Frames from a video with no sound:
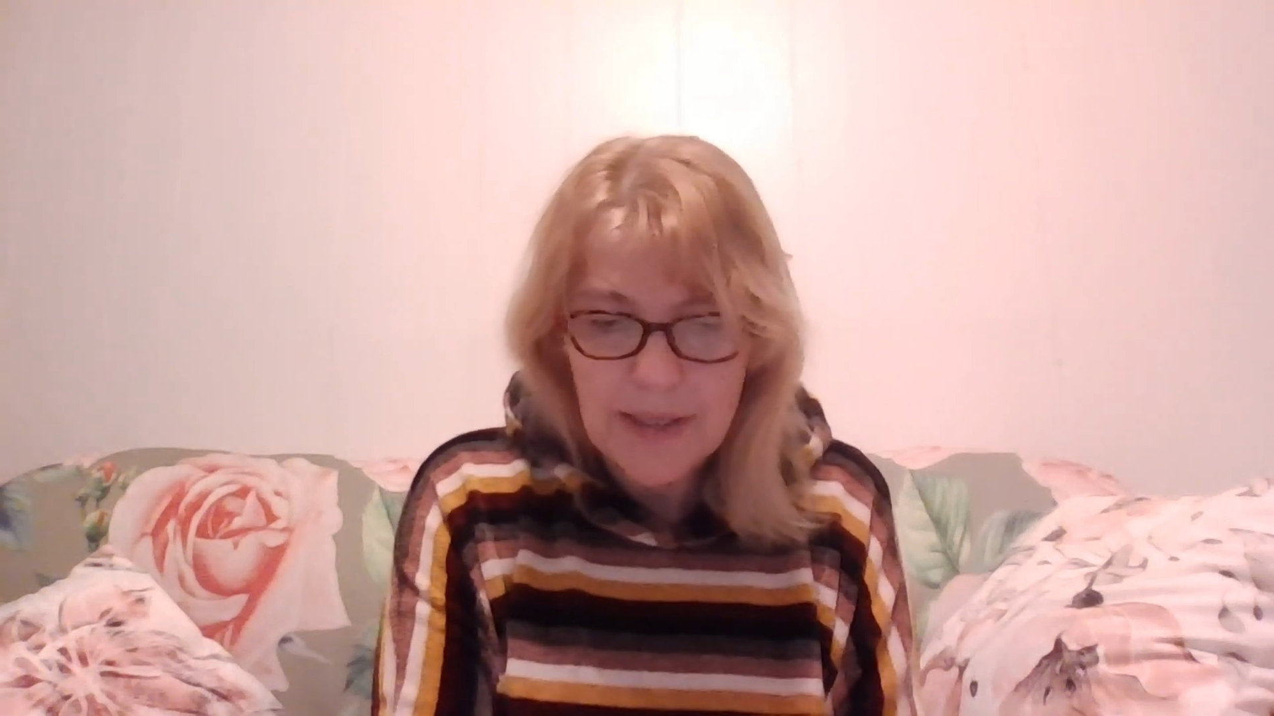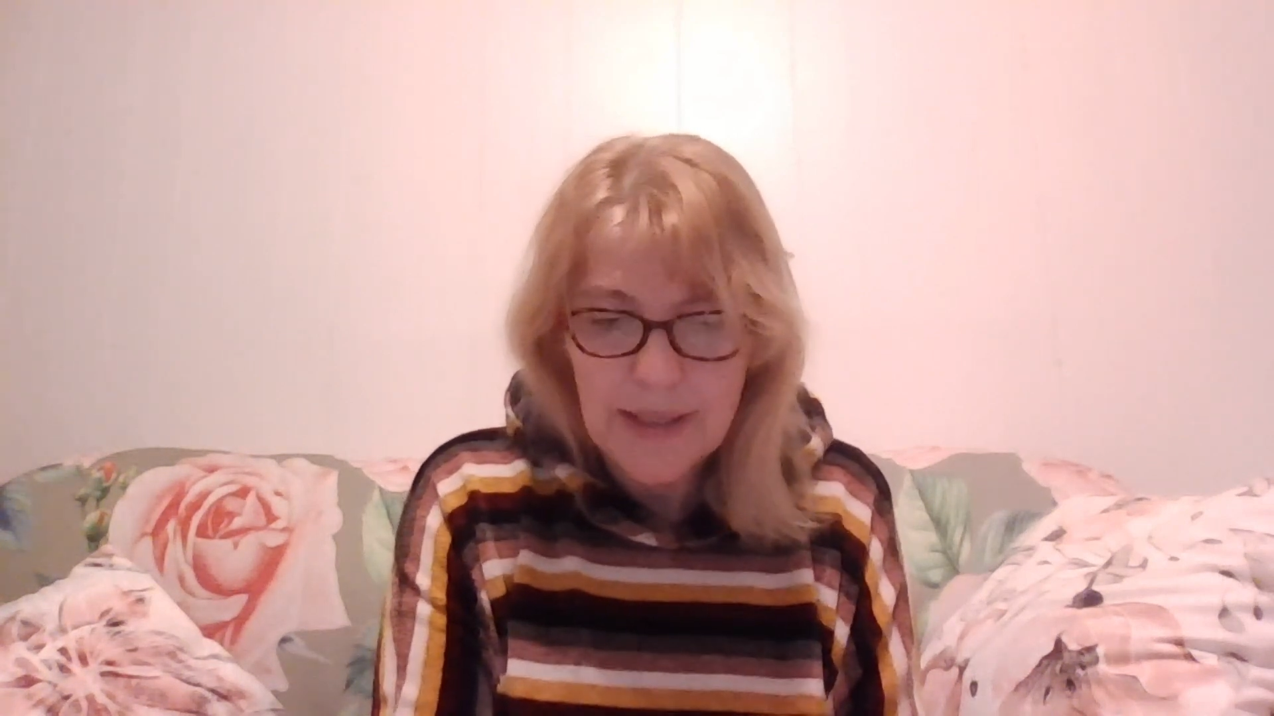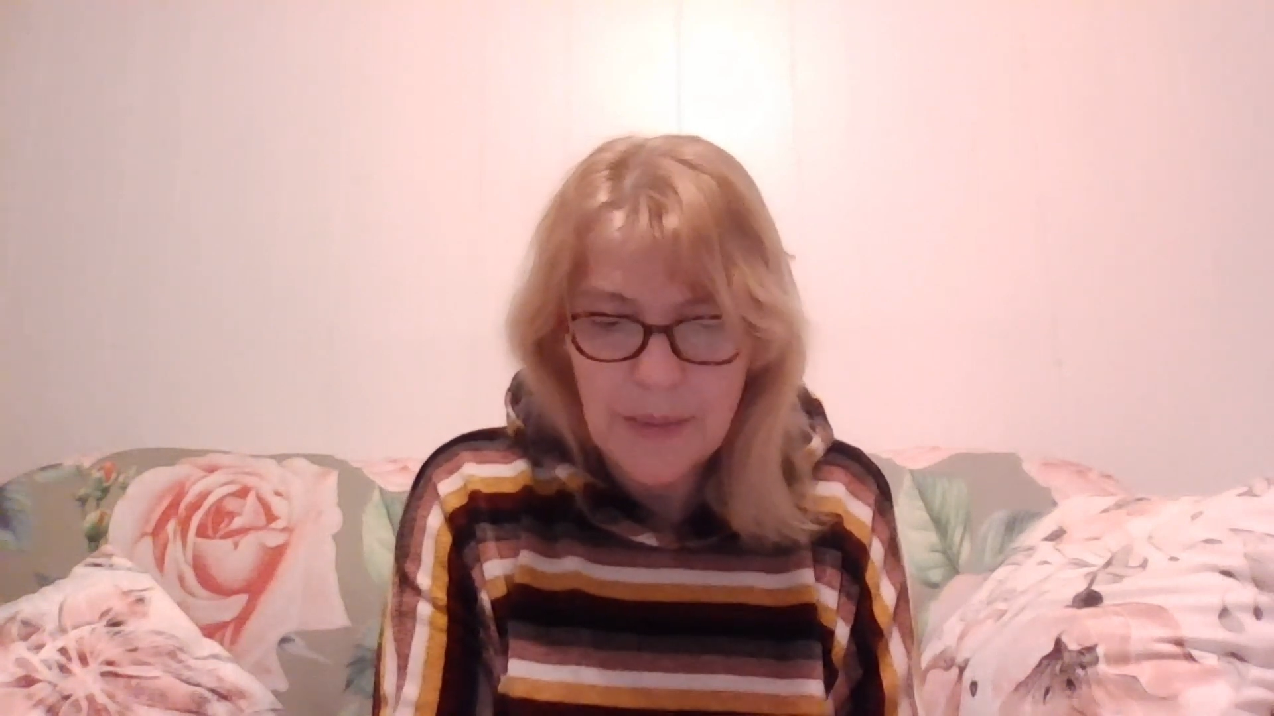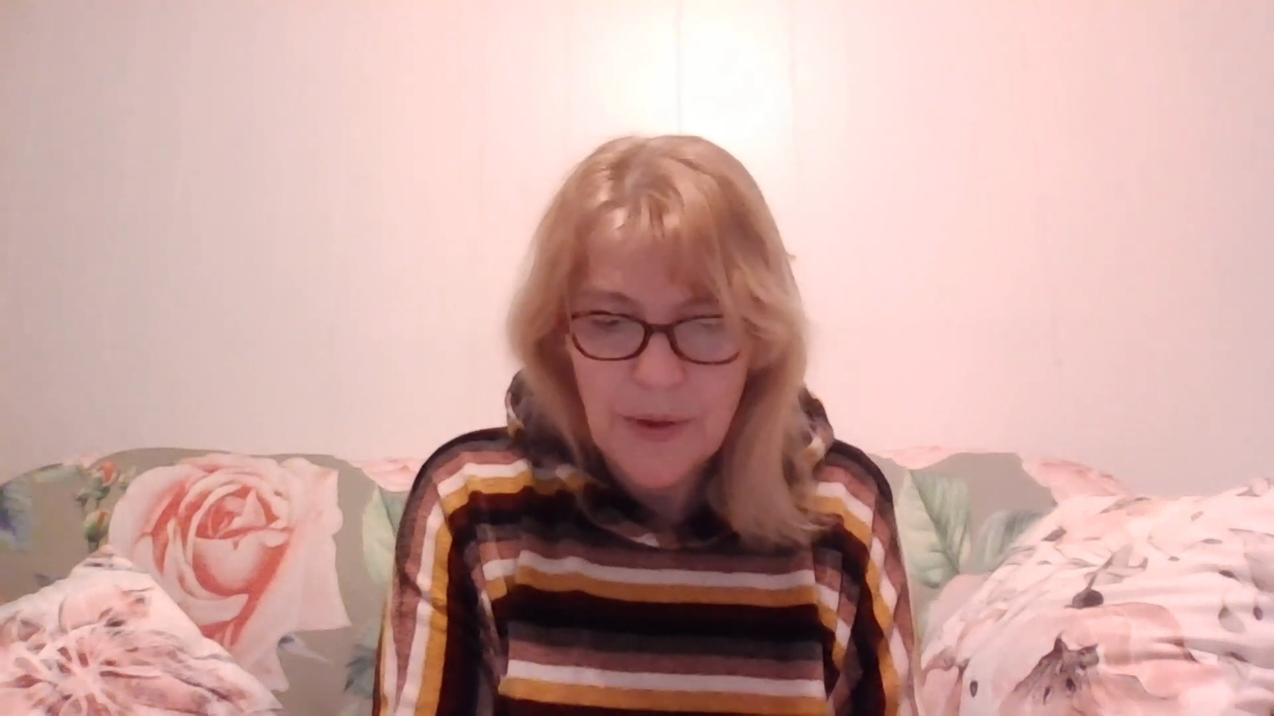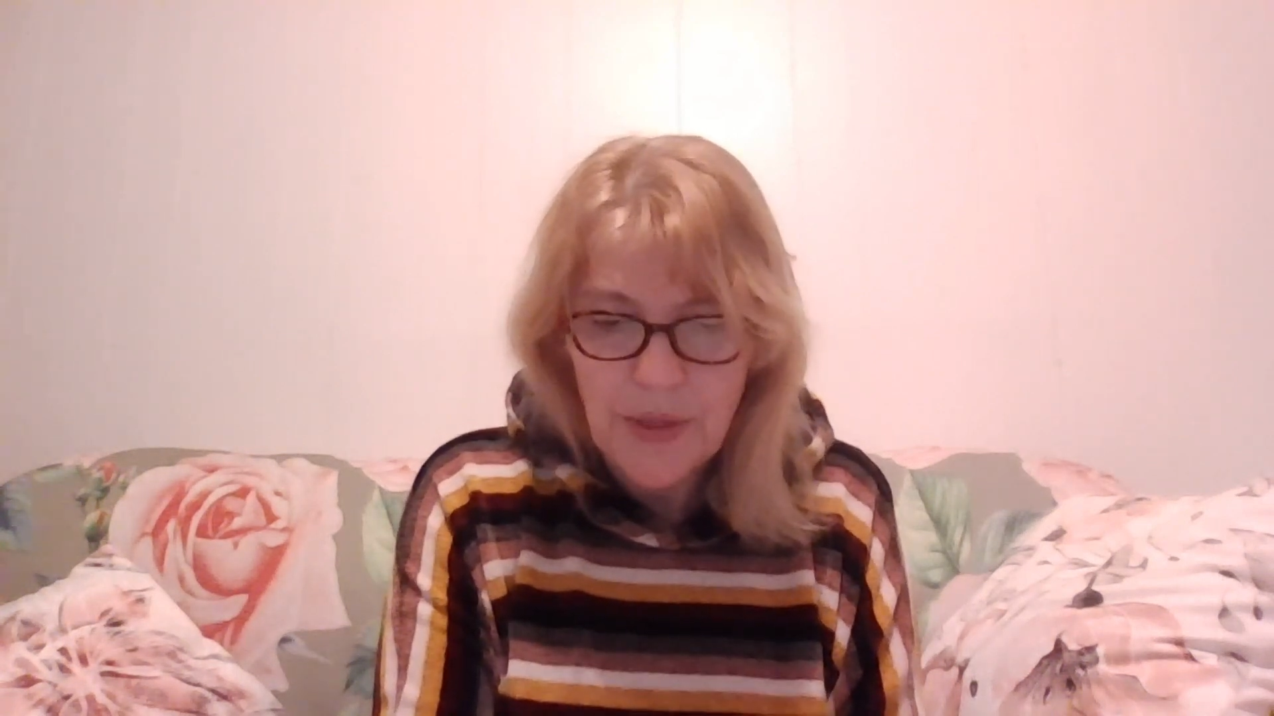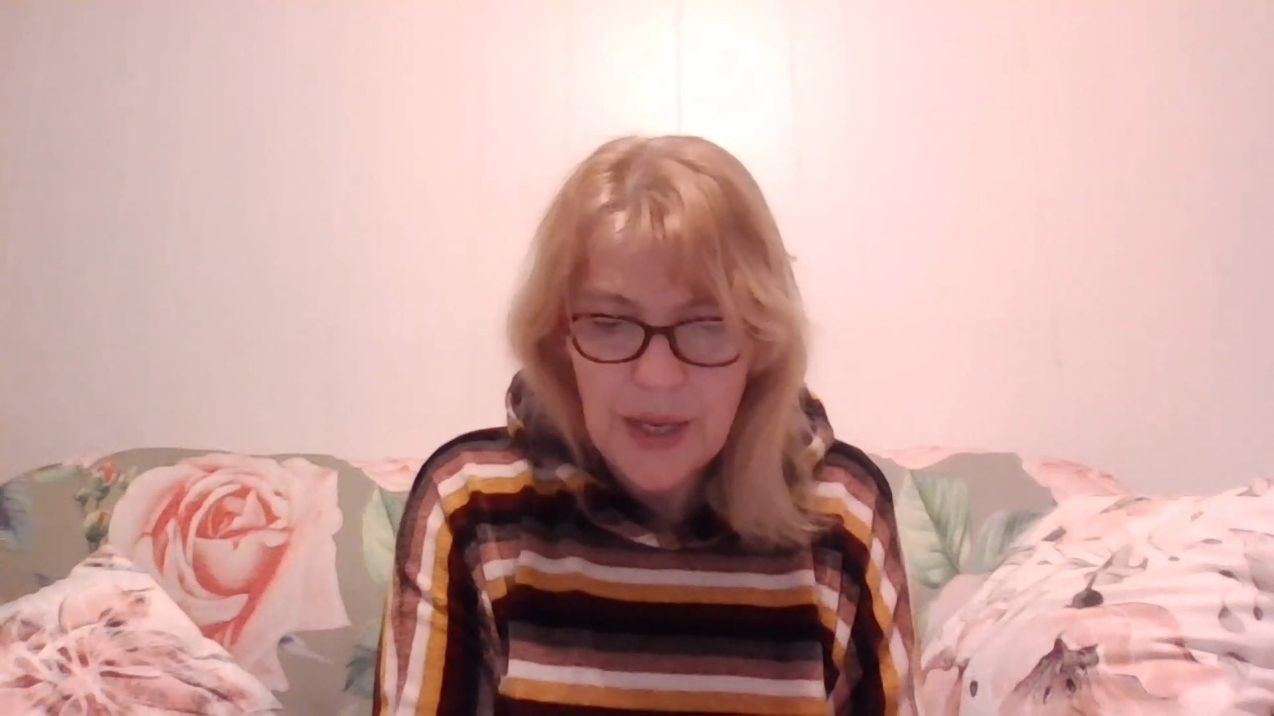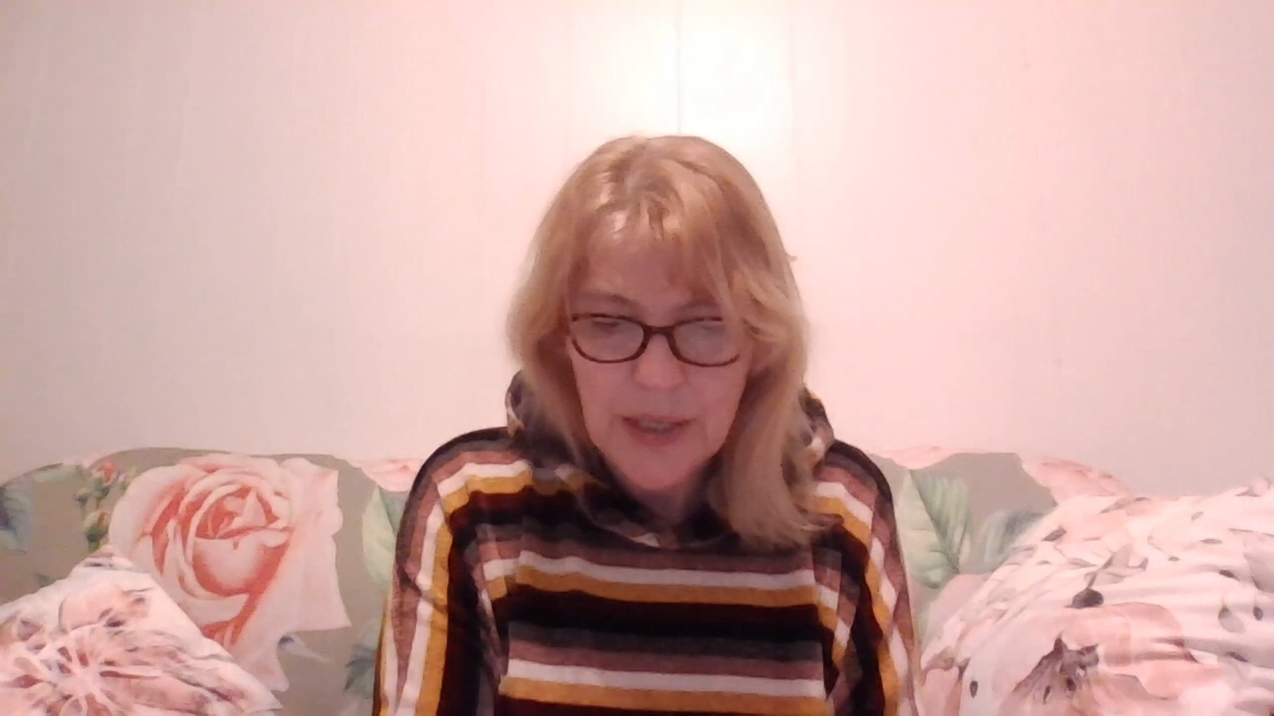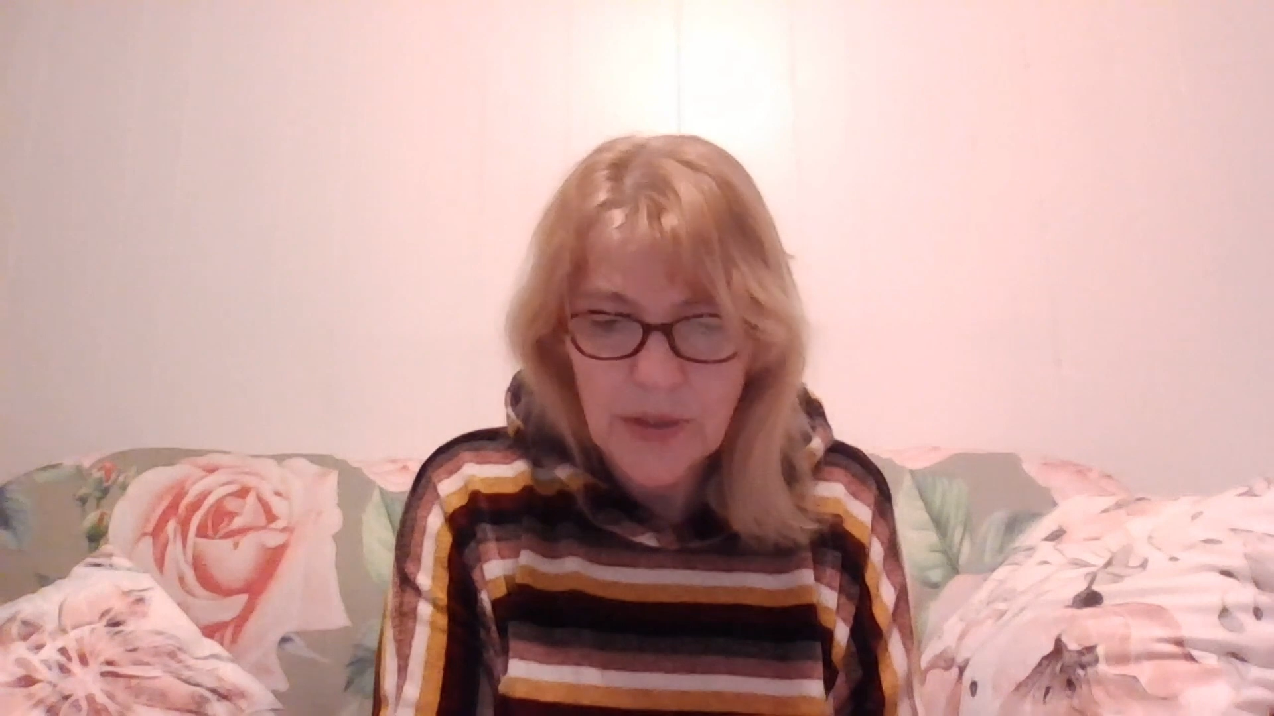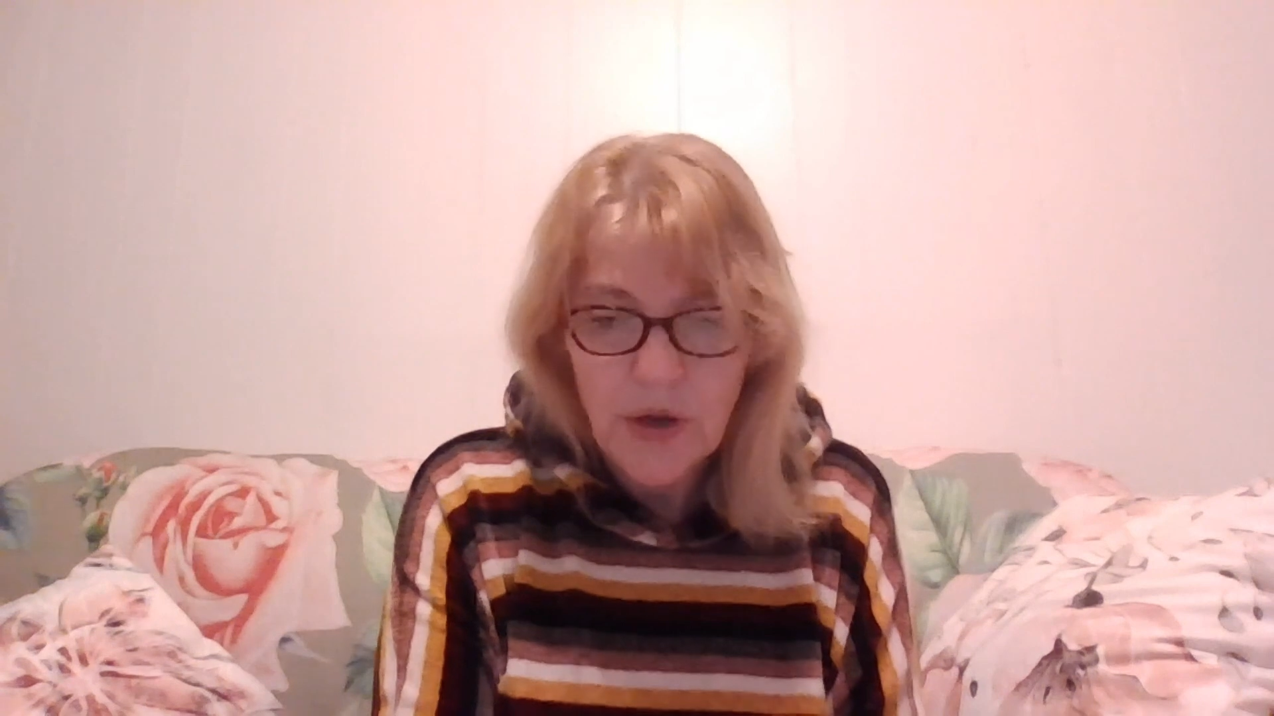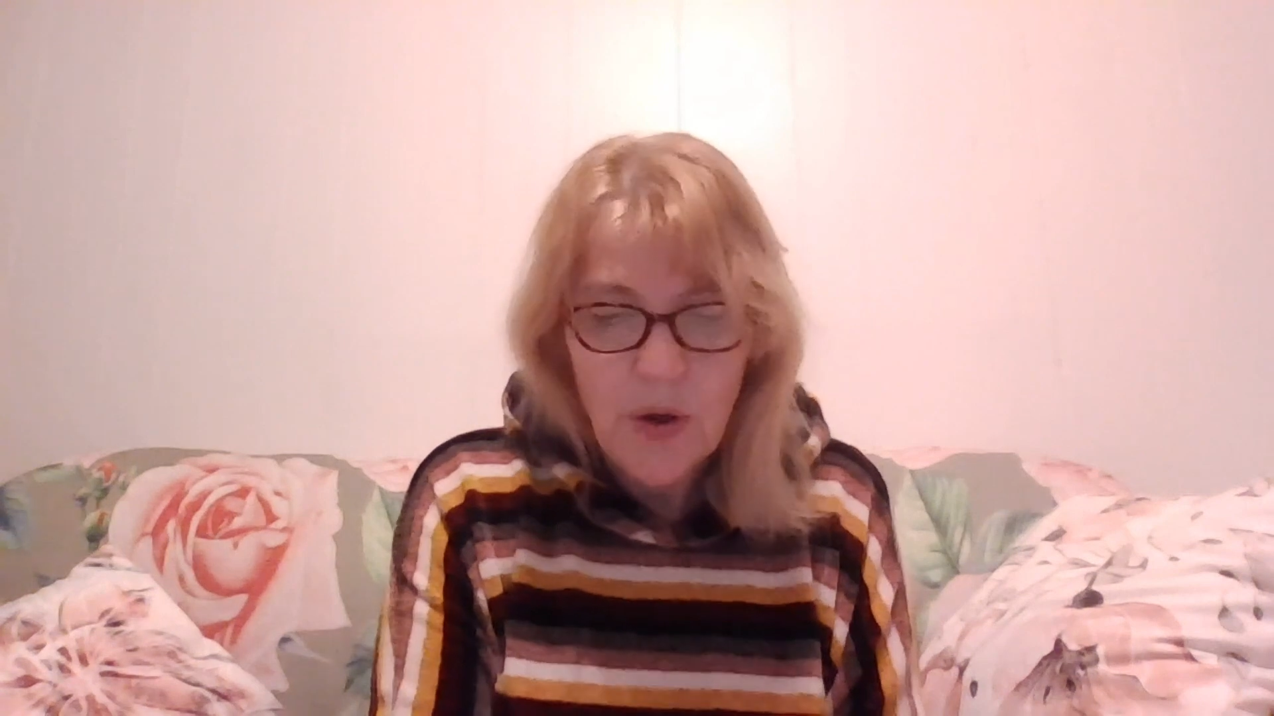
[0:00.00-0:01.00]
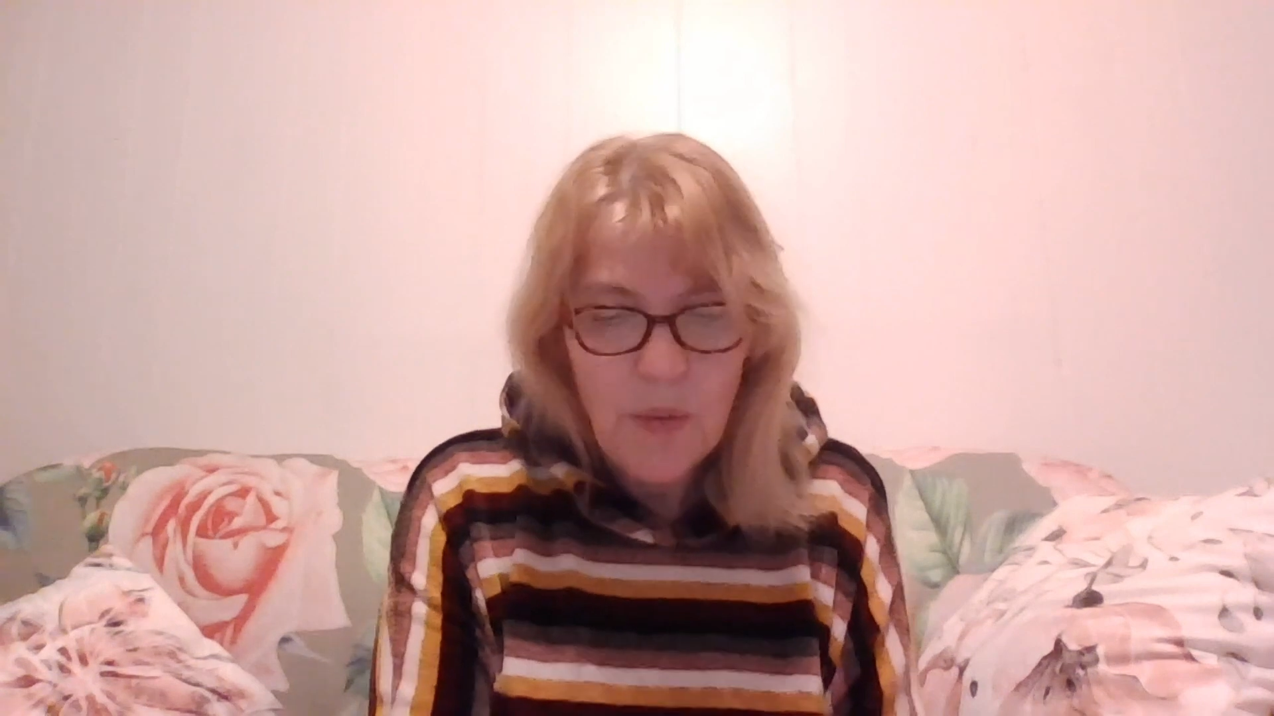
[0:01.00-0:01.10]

summer things.